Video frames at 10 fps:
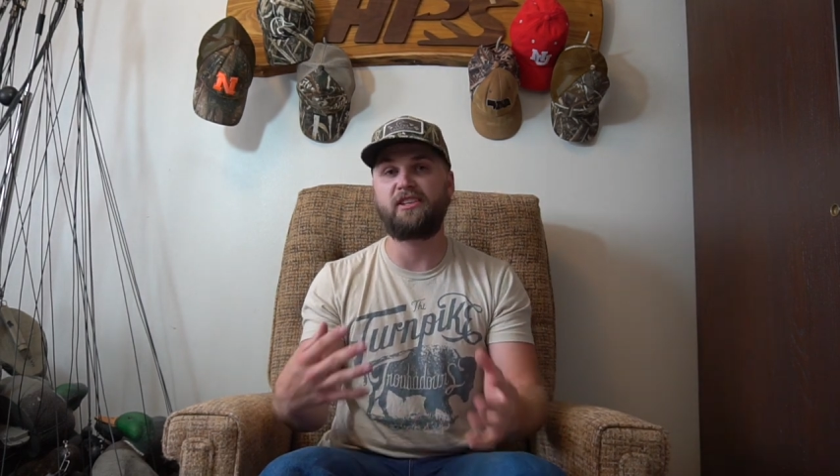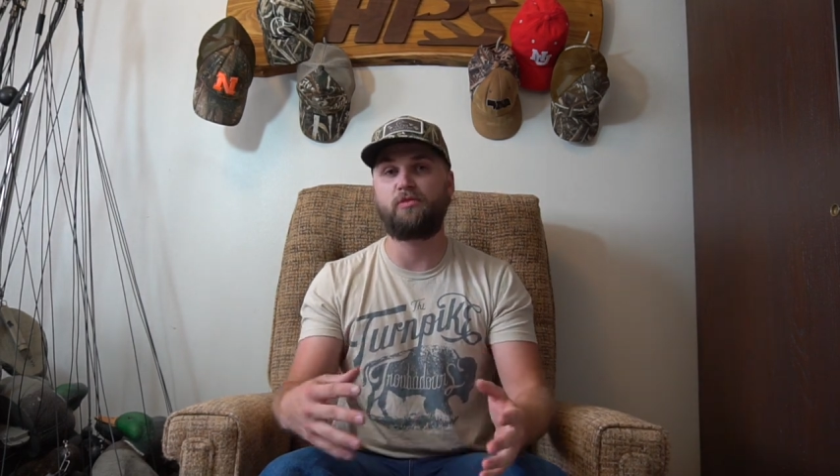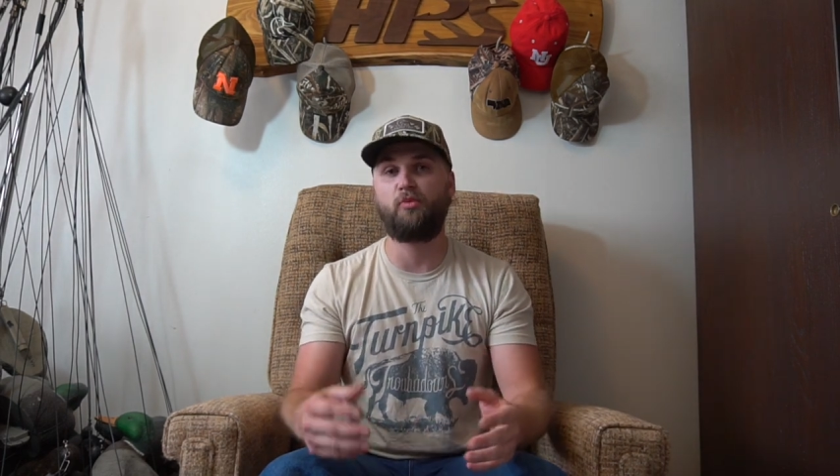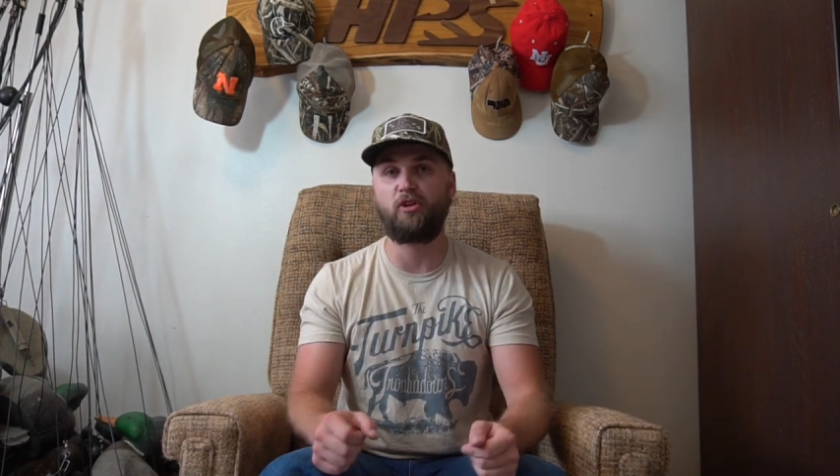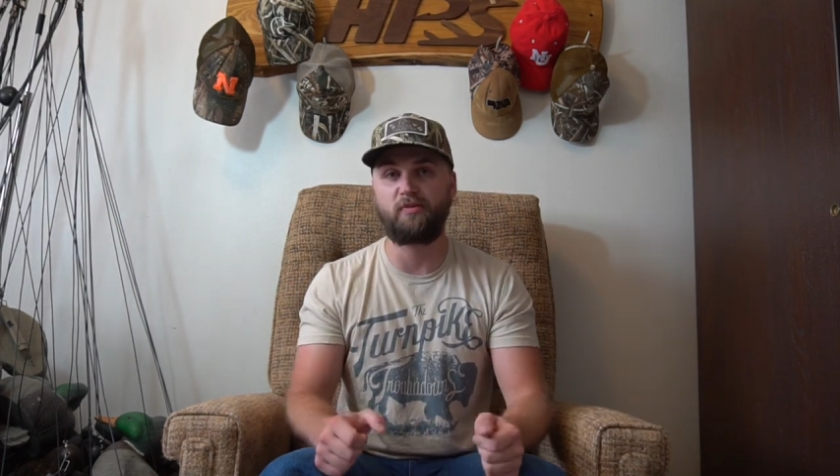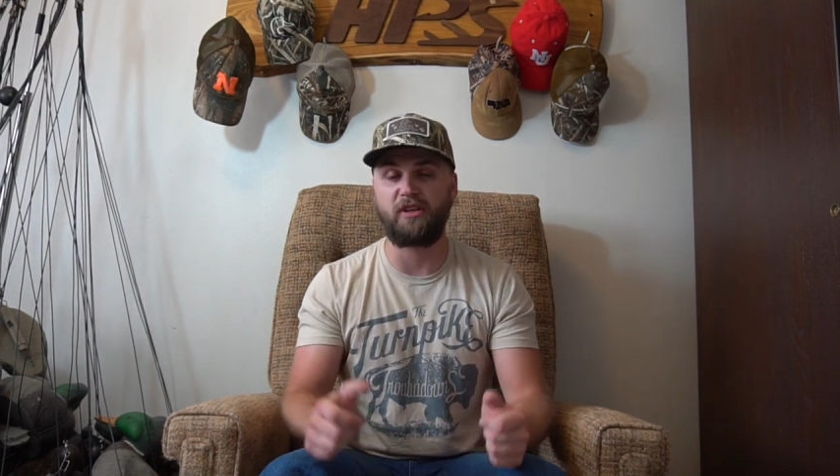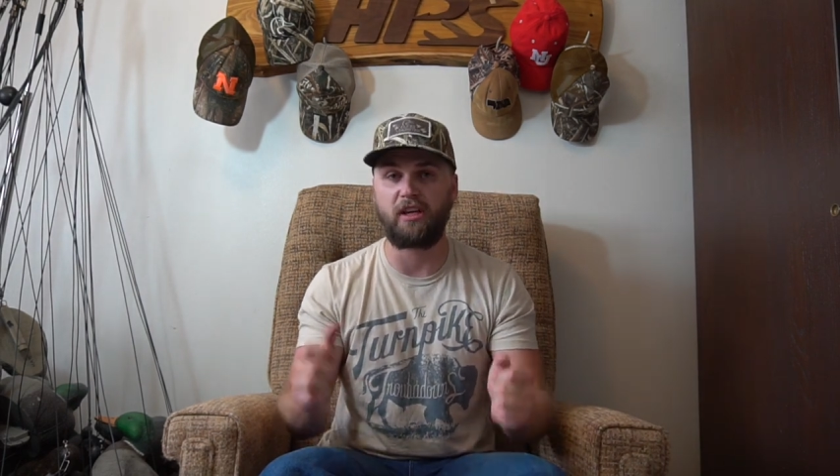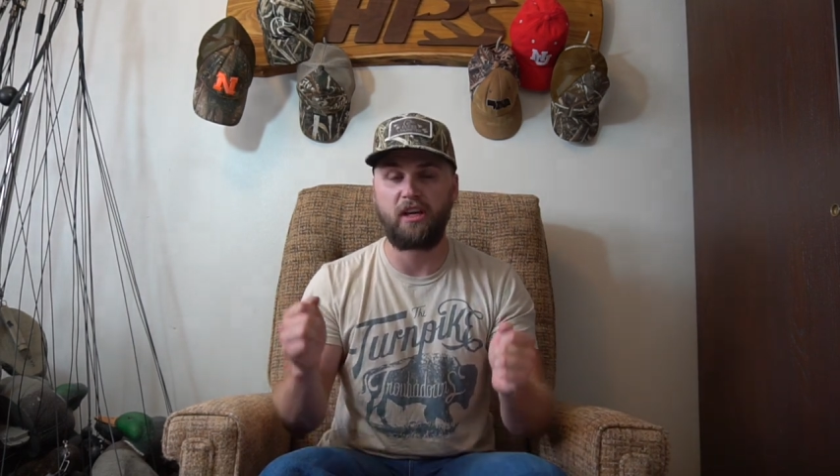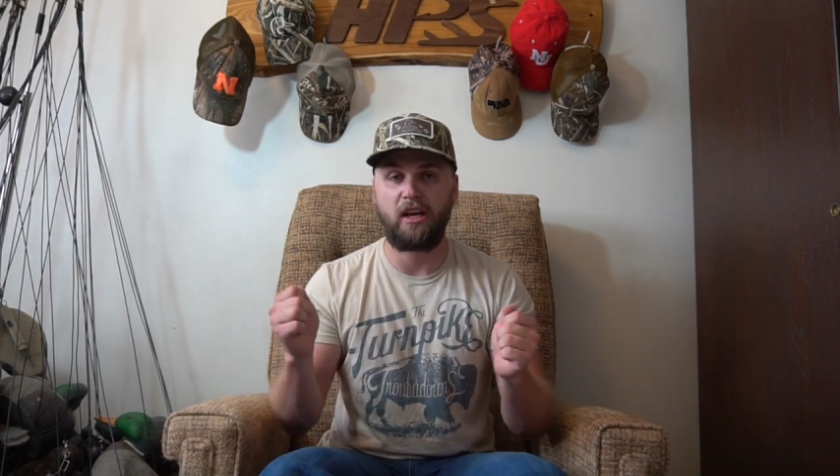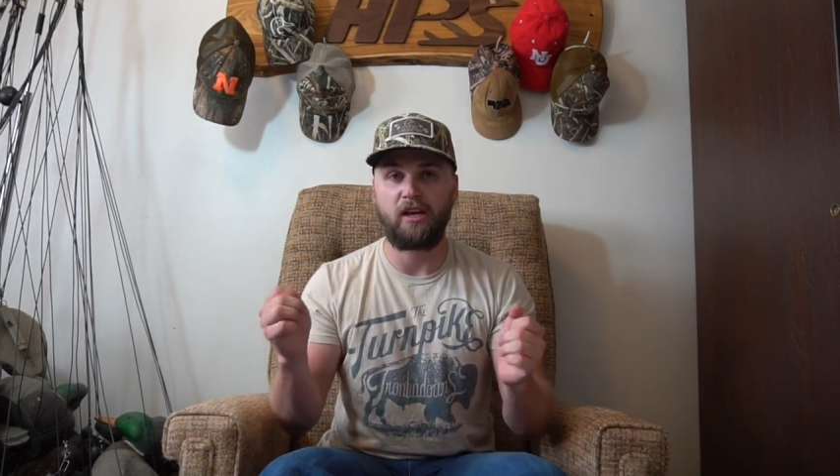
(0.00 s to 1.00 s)
sportsmen,
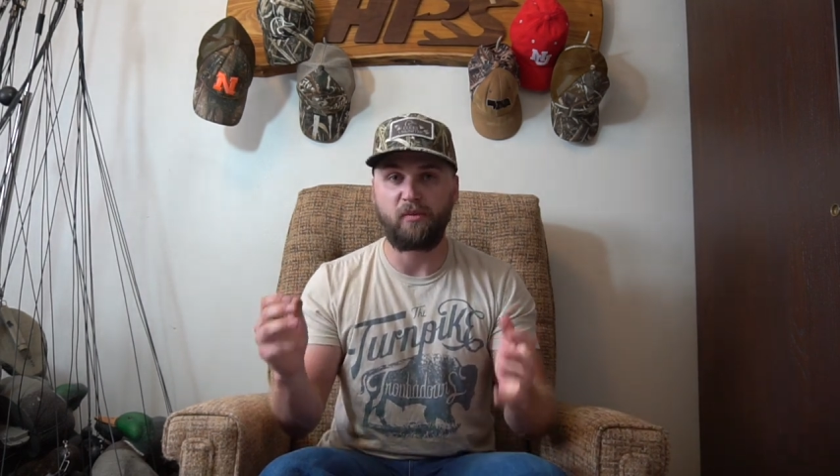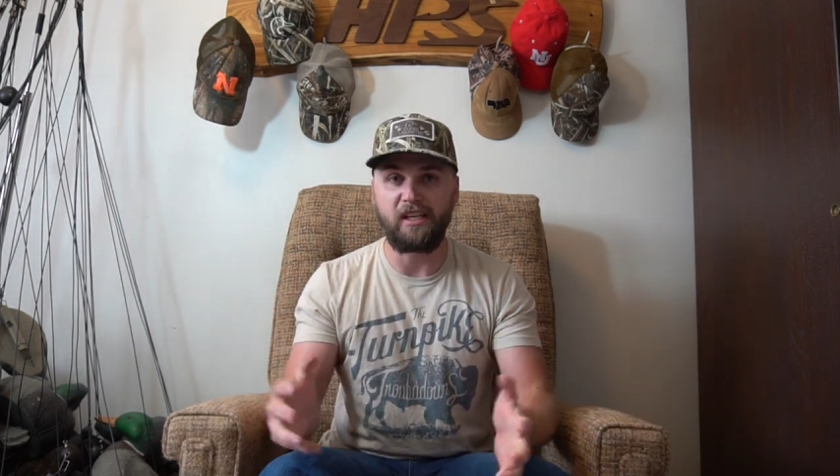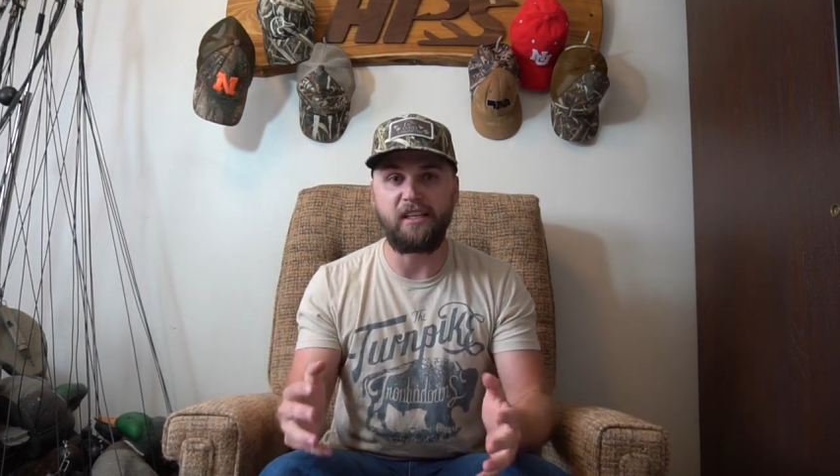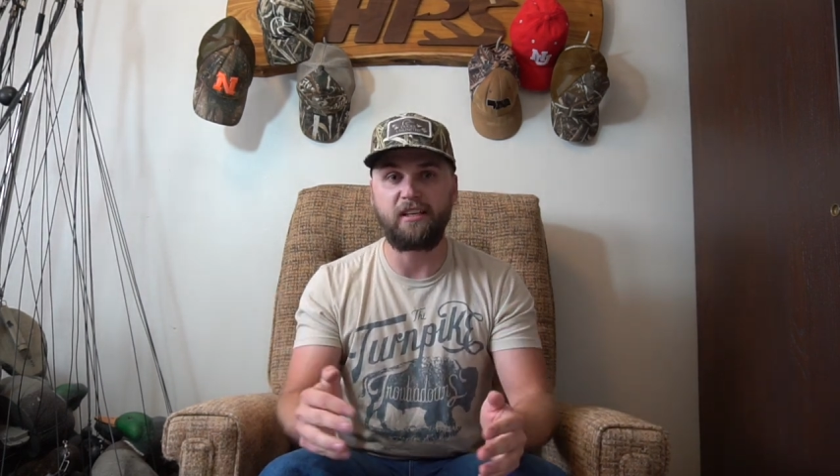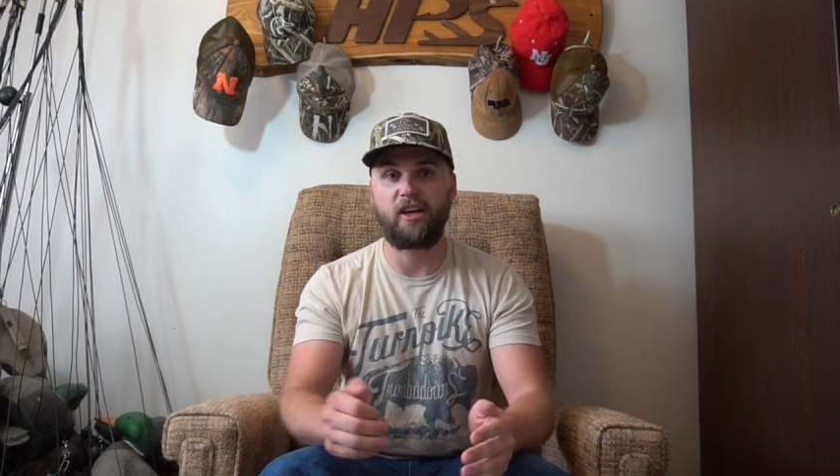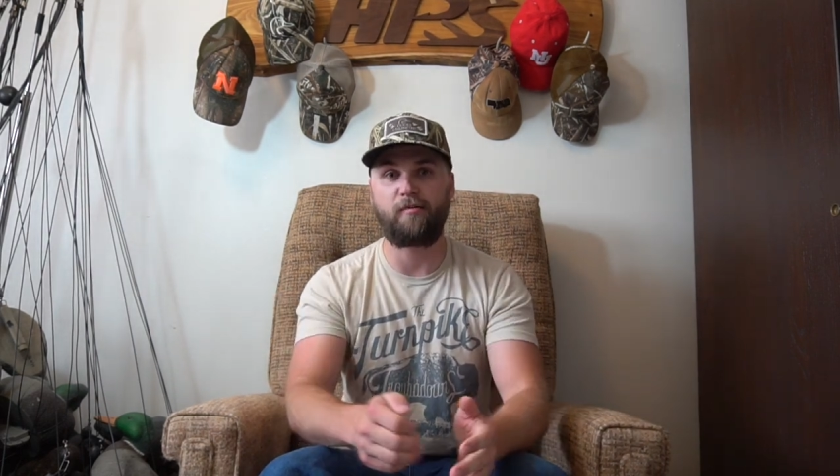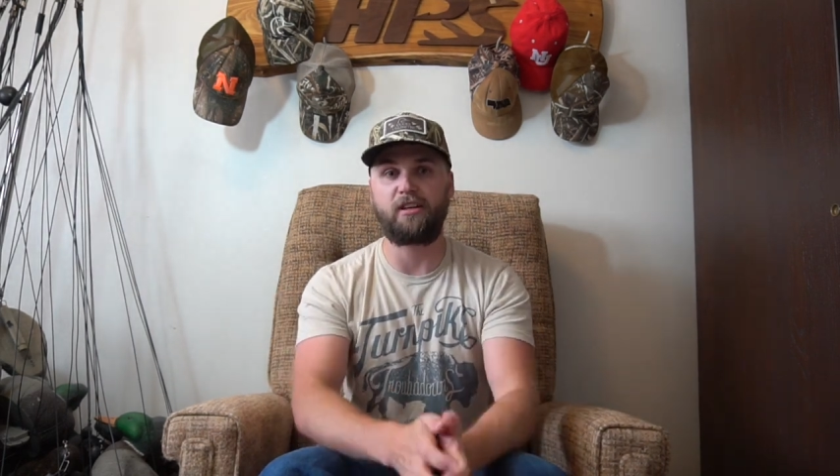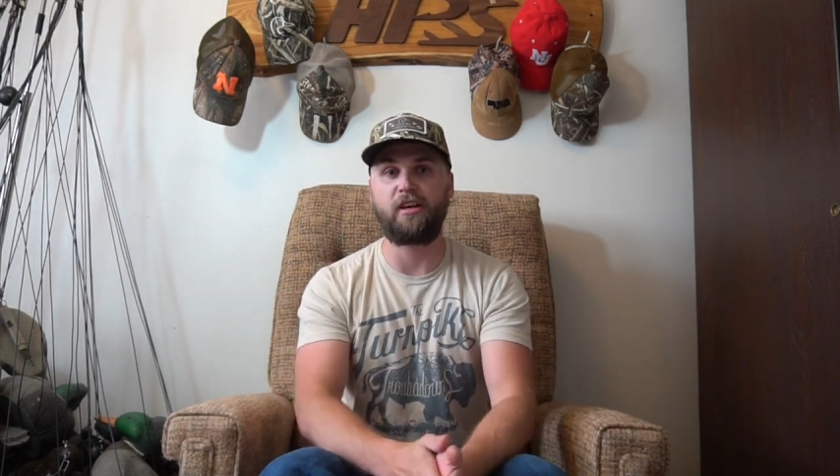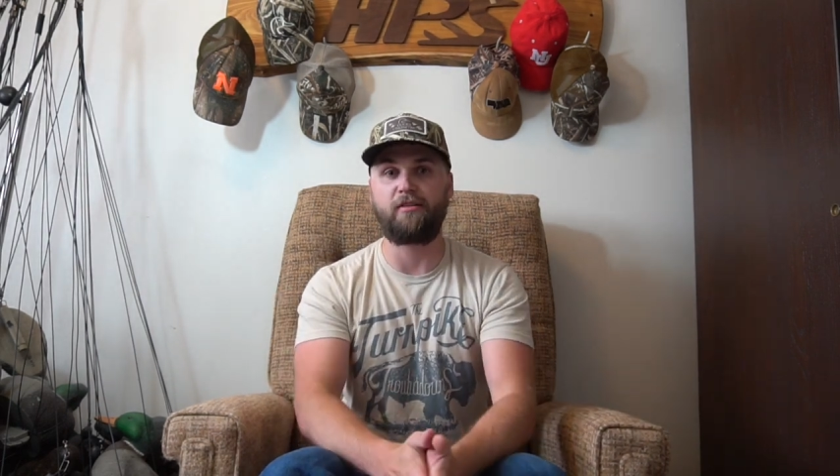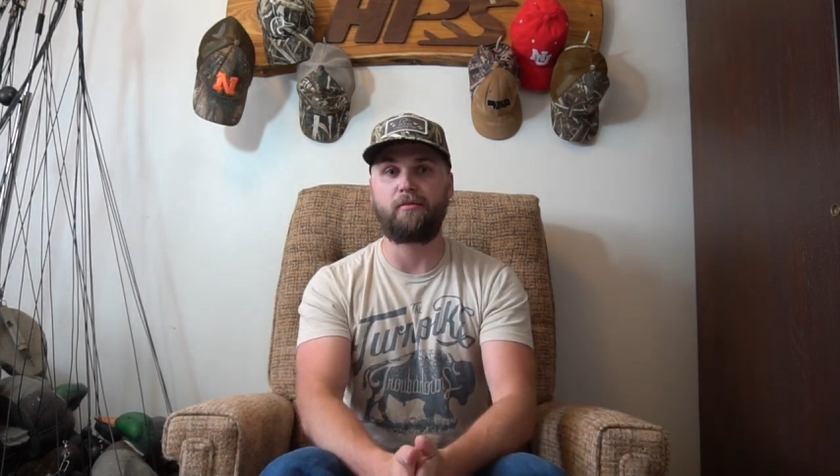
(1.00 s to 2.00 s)
we need to come
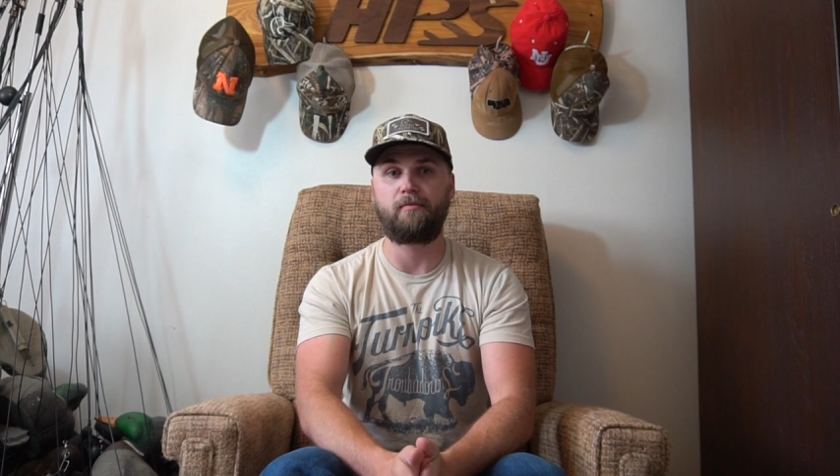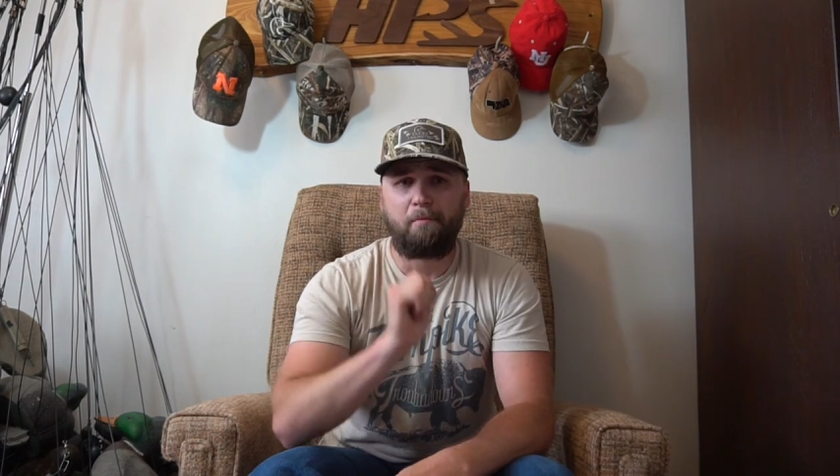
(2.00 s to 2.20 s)
together.